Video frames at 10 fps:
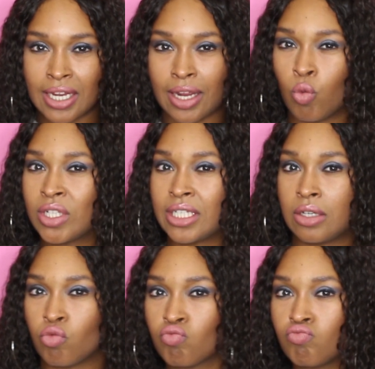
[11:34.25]
Like, it
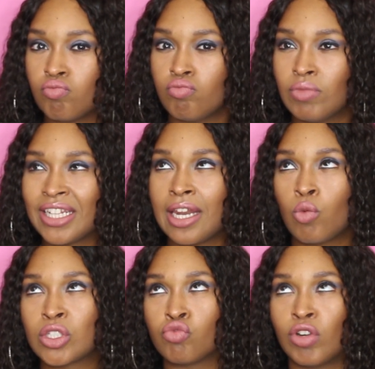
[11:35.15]
wasn't, not that it
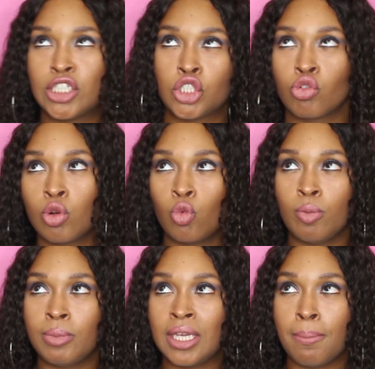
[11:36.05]
wasn't registering
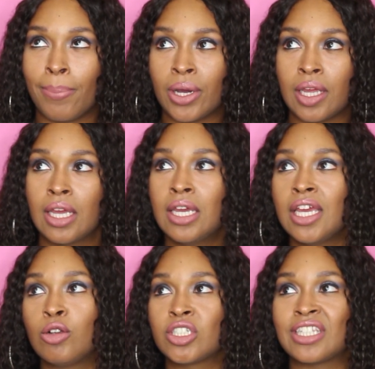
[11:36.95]
with me, but
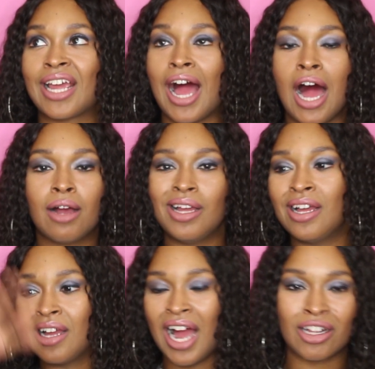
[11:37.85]
it was just like,
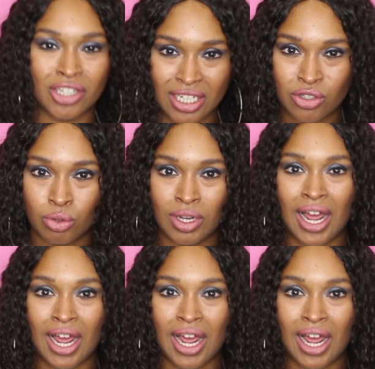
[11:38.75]
I'll get to it.